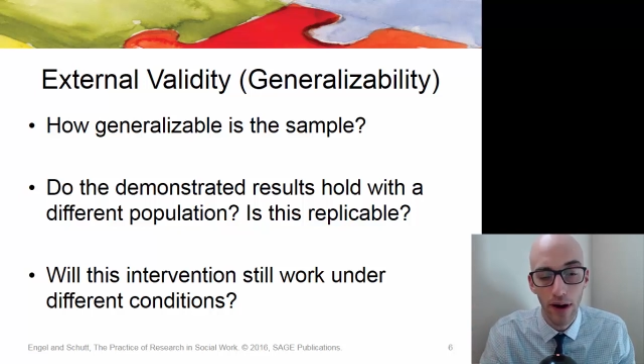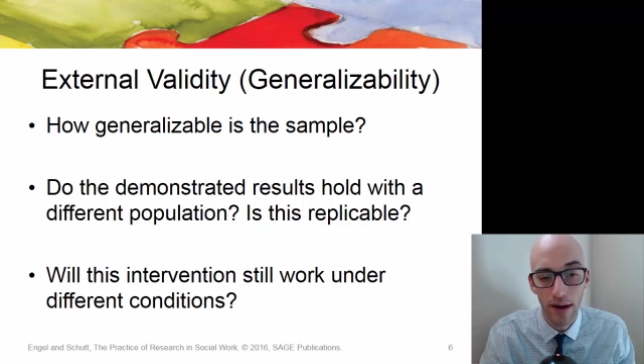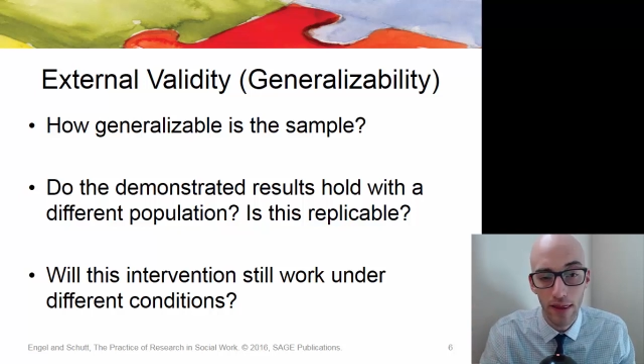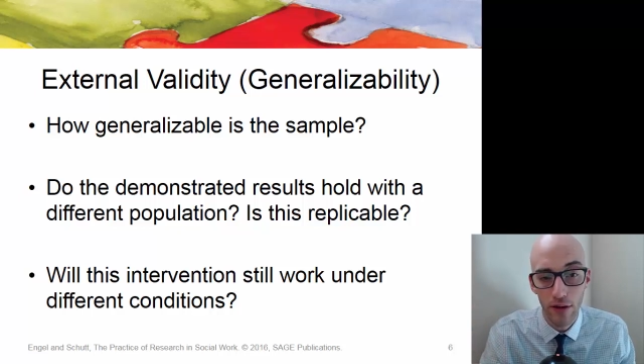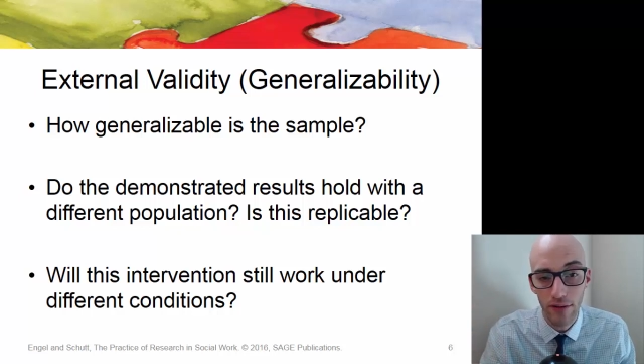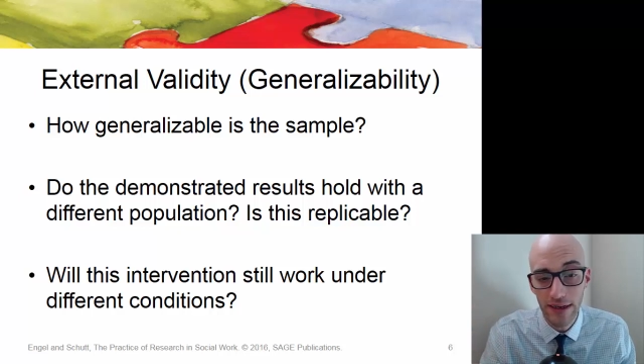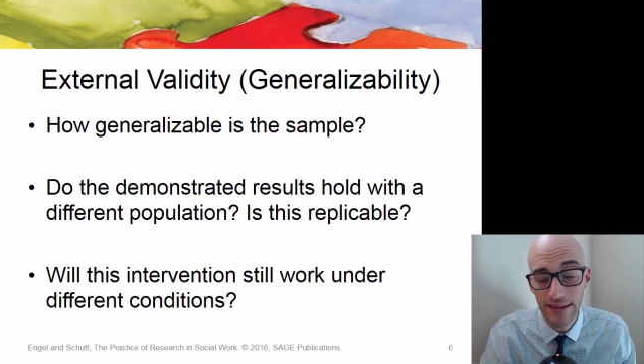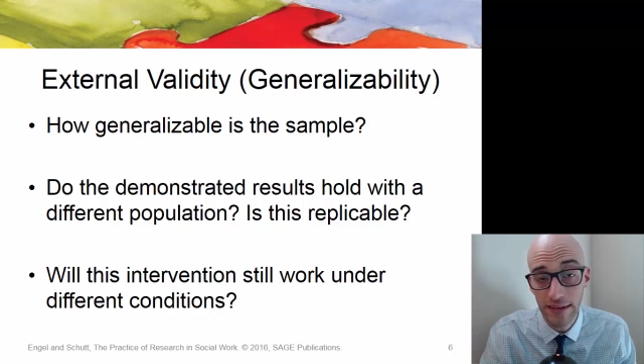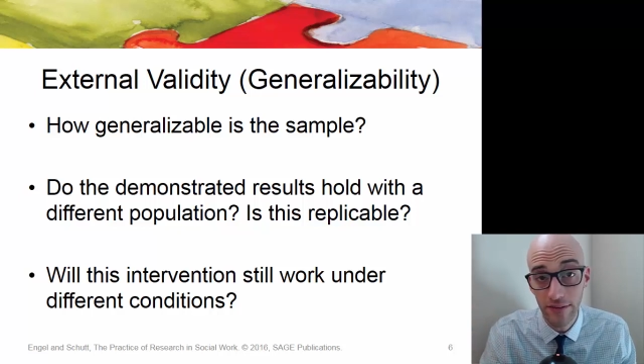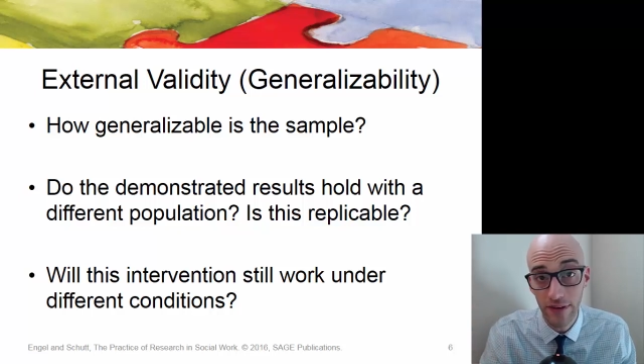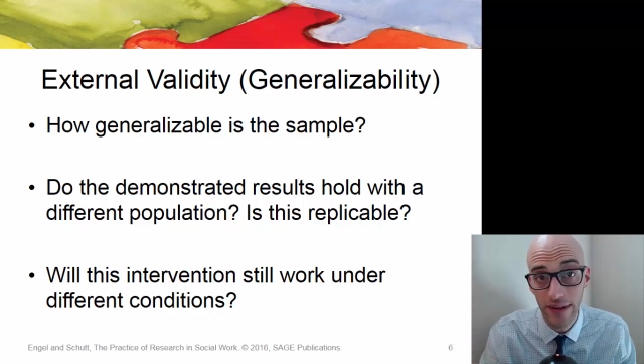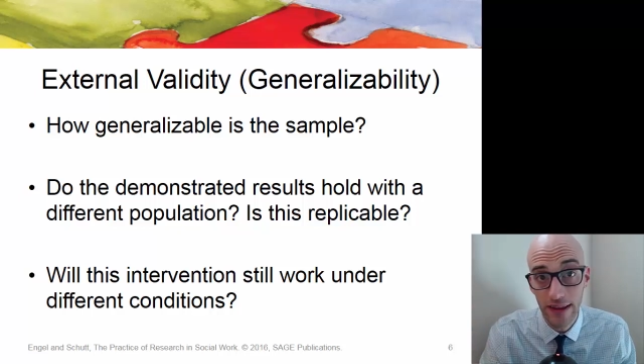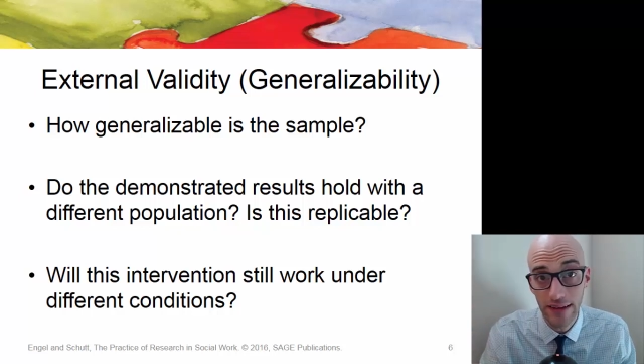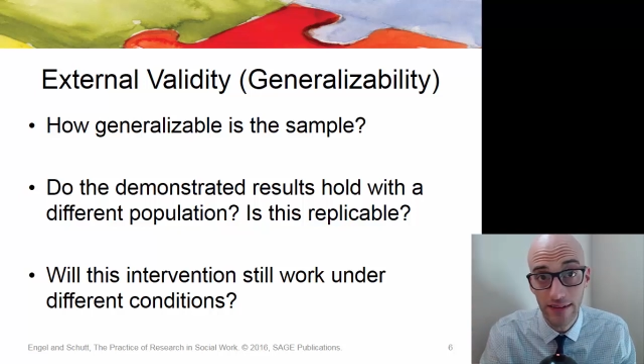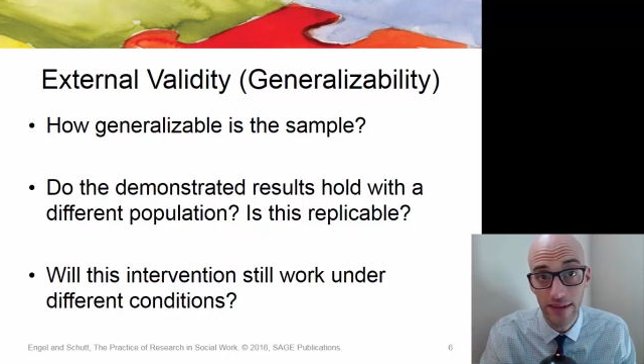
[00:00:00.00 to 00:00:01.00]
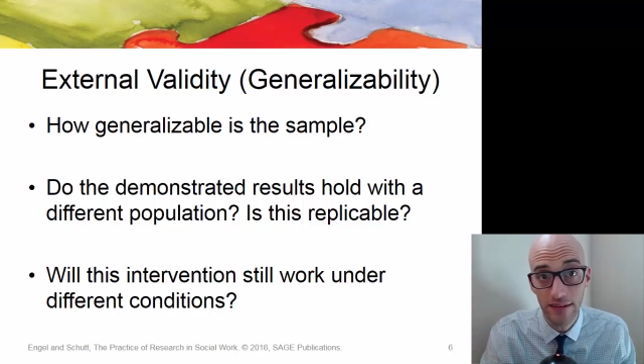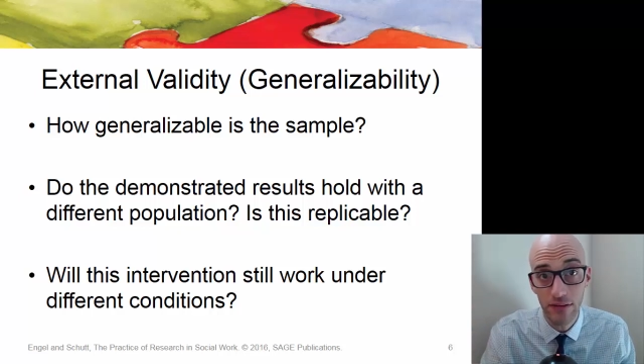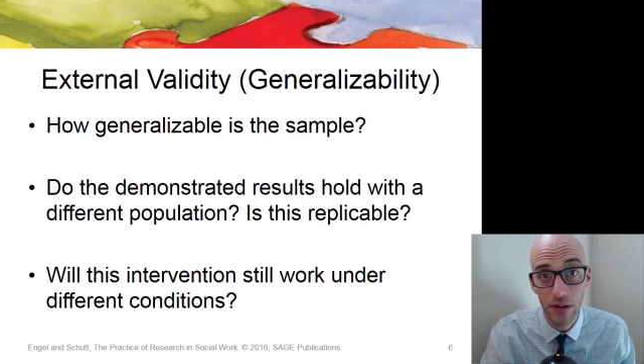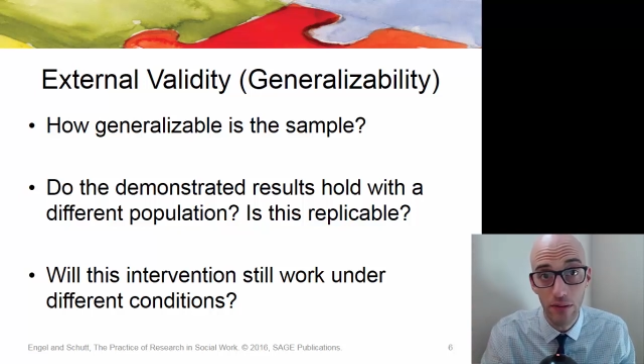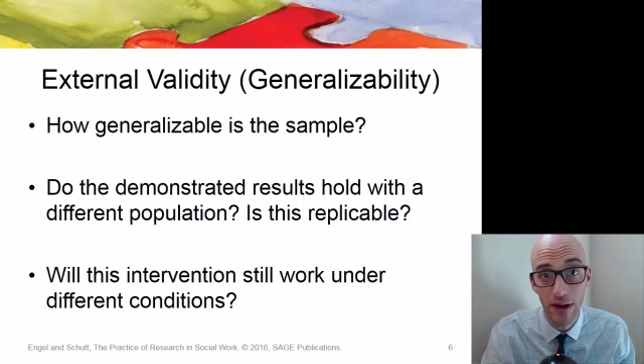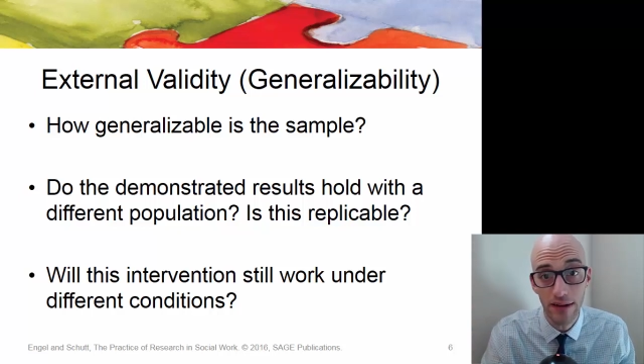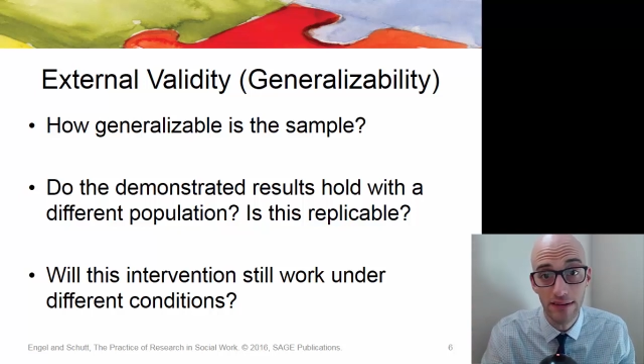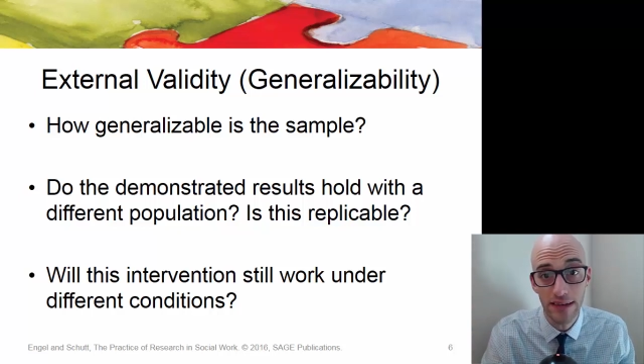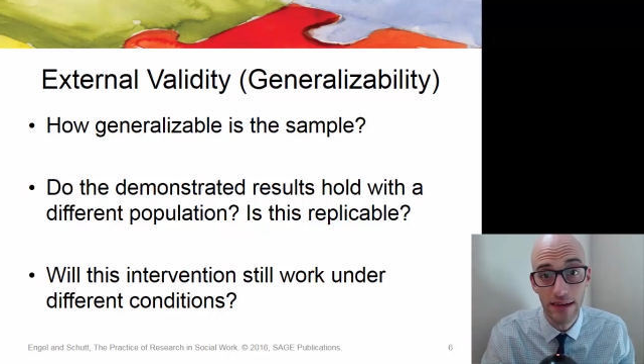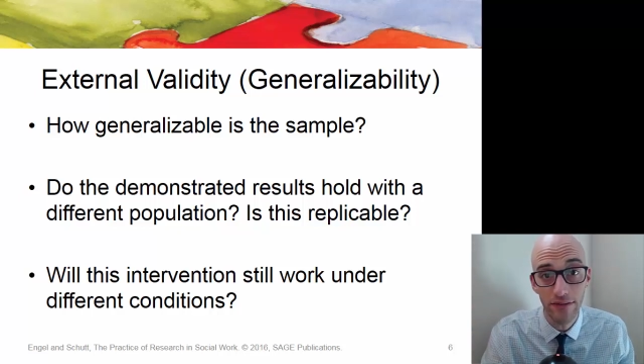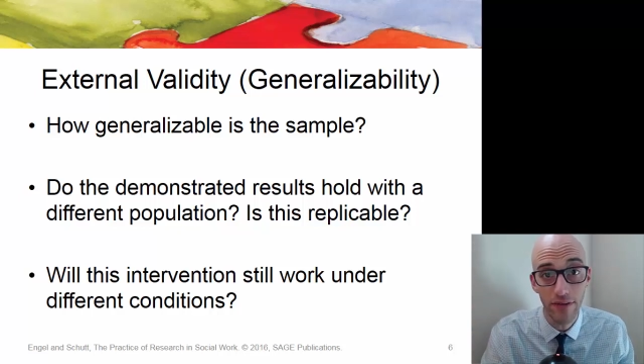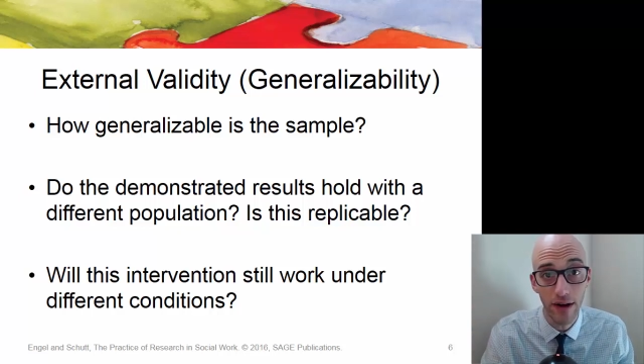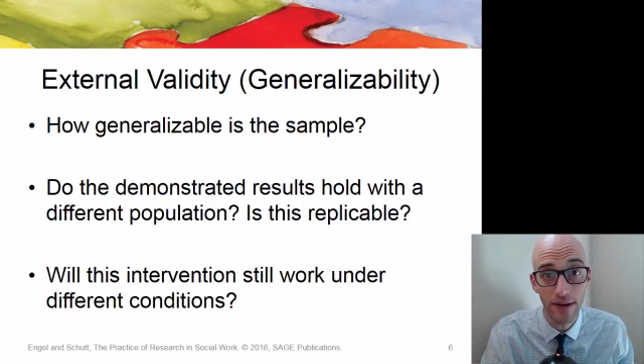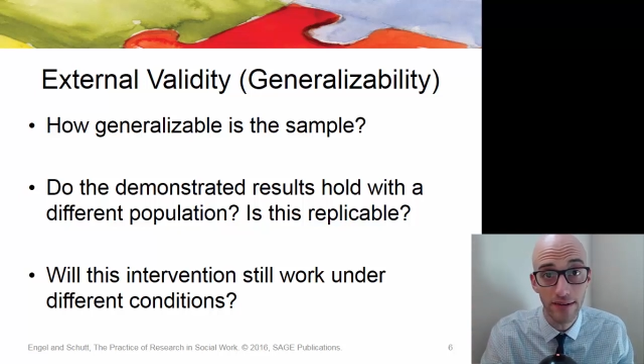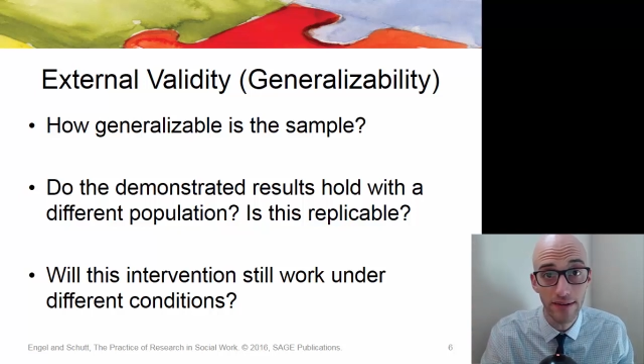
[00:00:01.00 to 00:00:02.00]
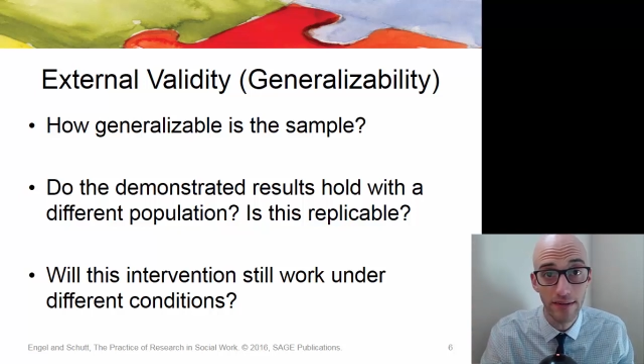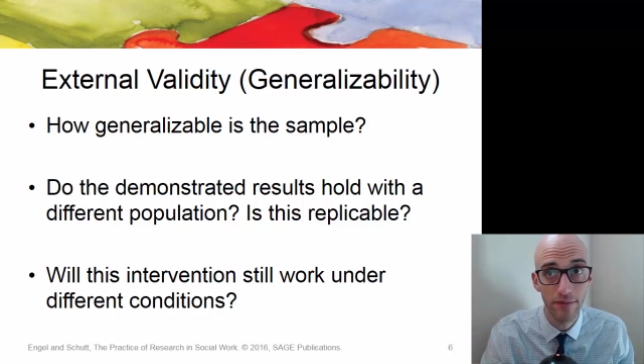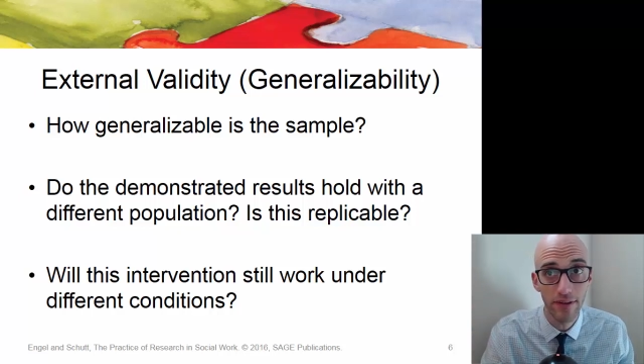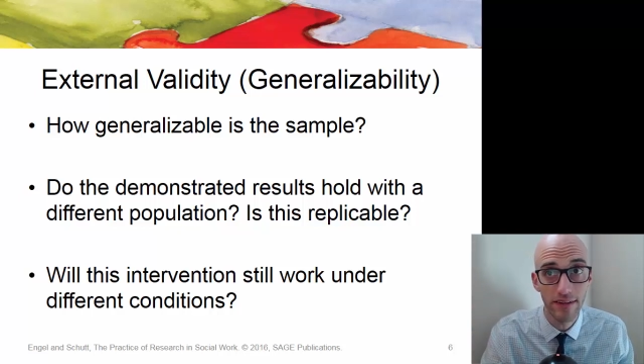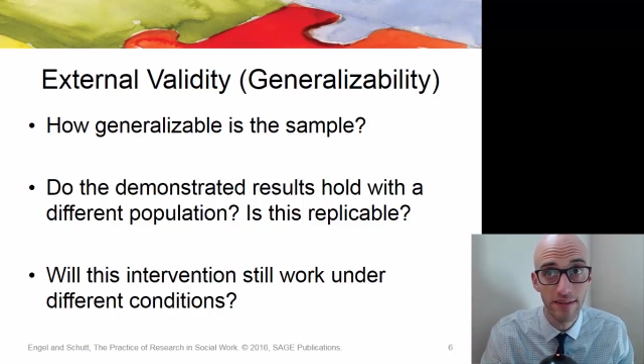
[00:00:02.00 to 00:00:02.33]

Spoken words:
Part of the reason for this is we want to see if